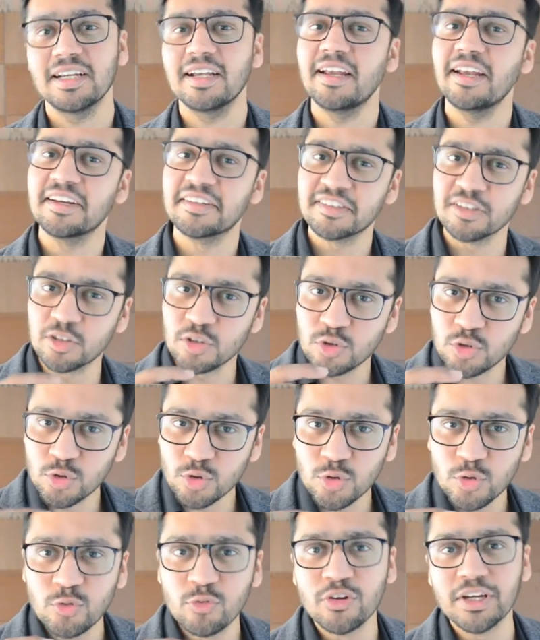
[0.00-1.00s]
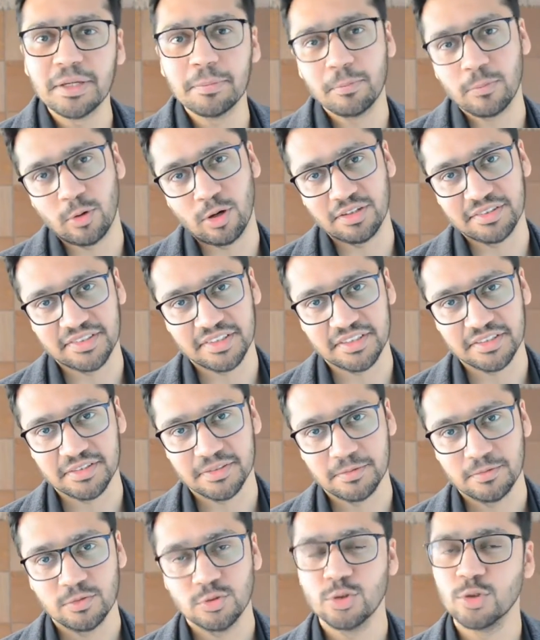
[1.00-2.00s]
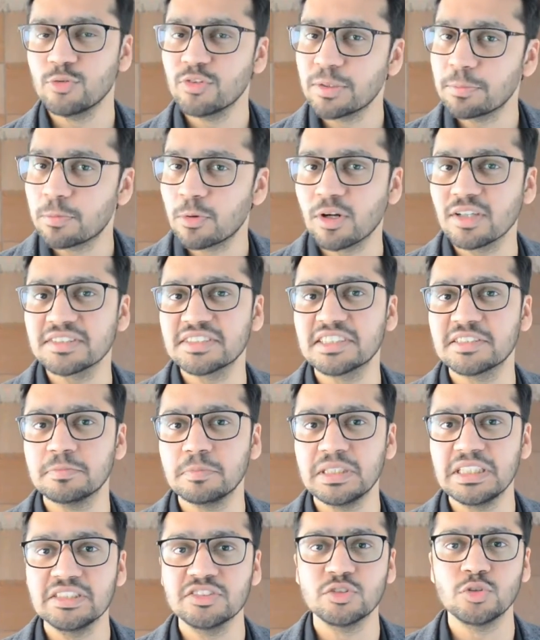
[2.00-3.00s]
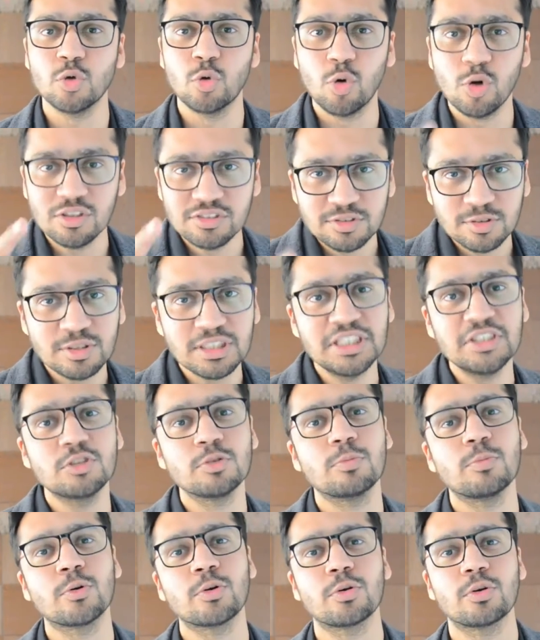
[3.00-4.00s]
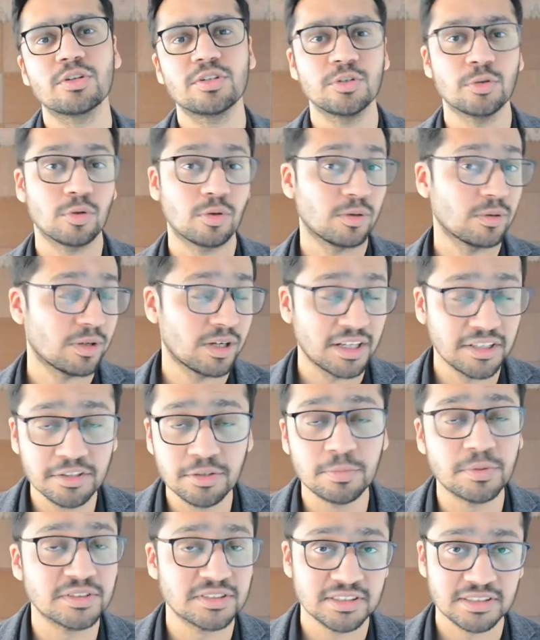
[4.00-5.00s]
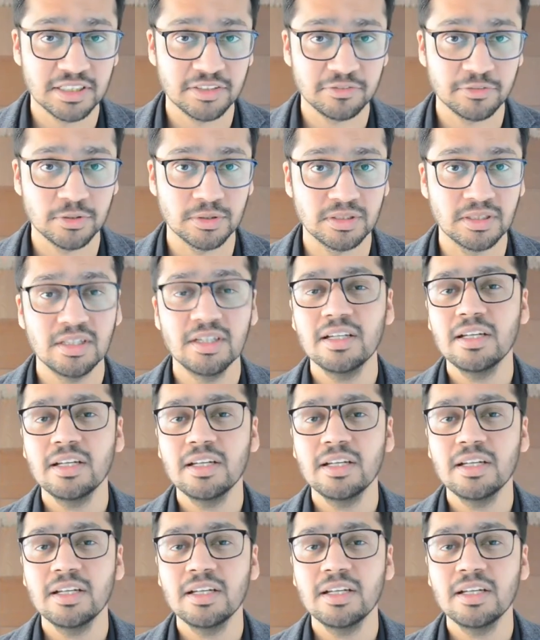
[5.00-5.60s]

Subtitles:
It's a two-way process. Two-way process means you also need to put your 100% effort.